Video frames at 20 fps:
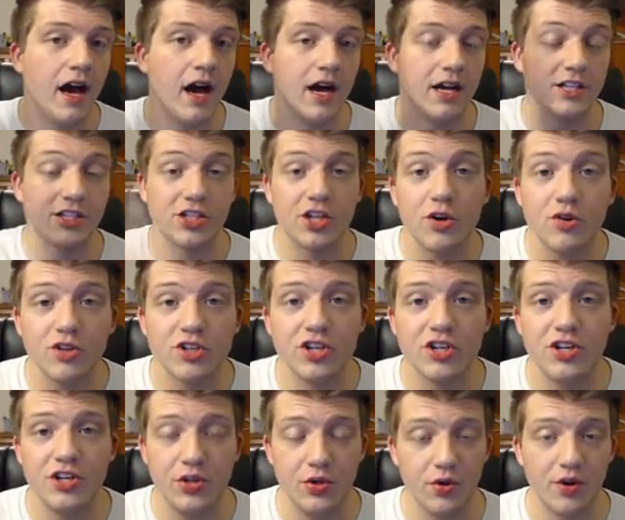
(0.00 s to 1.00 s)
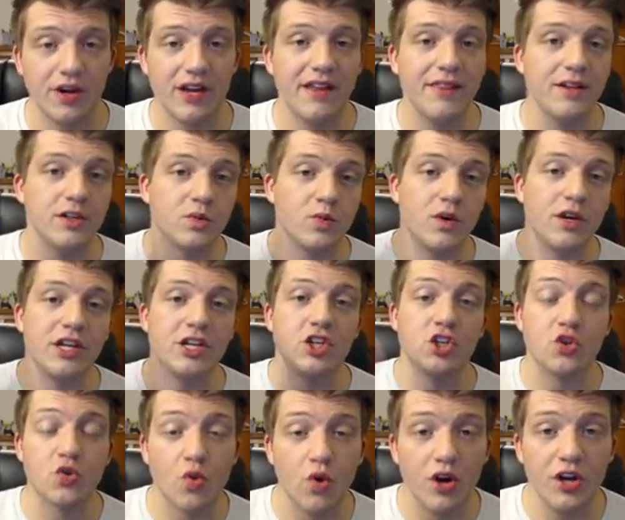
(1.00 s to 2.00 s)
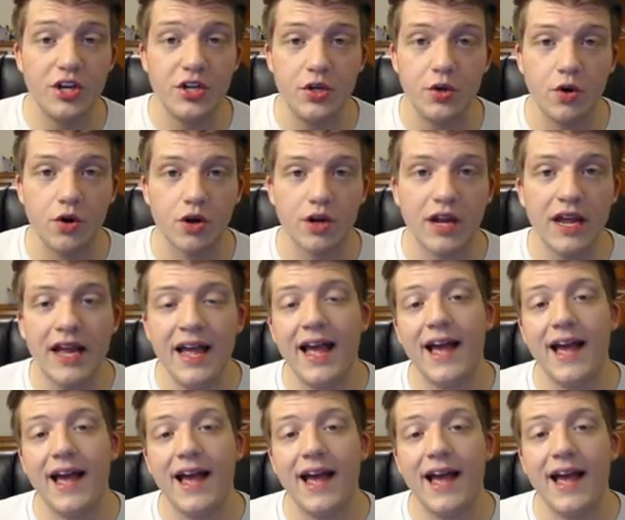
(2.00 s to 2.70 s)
uh, Scotia, New York, and there's one in Troy, New York.